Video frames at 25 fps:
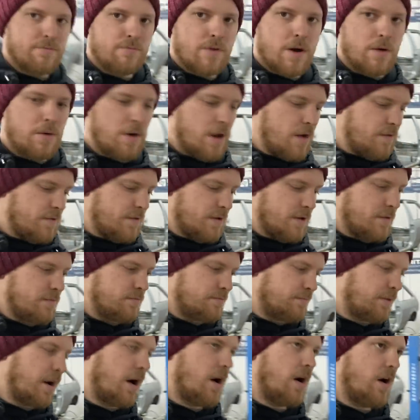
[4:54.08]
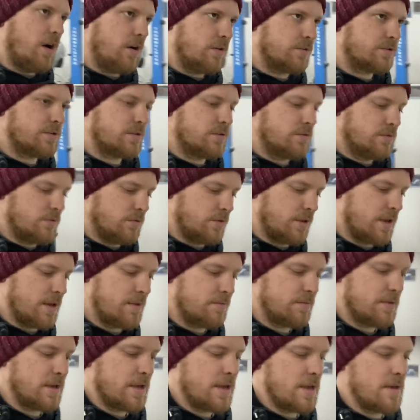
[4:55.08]
rollover part, or the
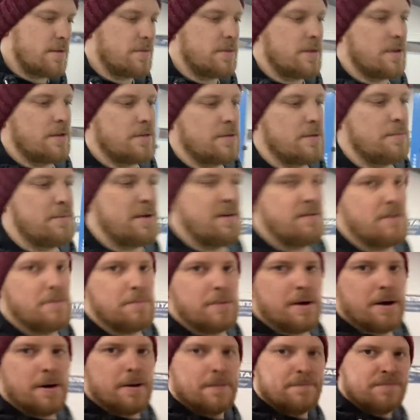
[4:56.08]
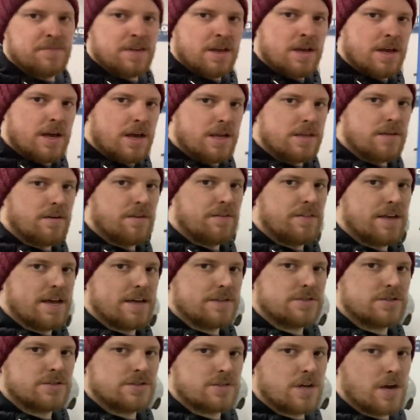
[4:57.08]
pivot part, and you got
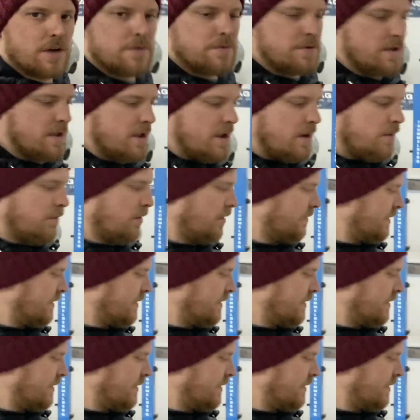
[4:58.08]
this. So what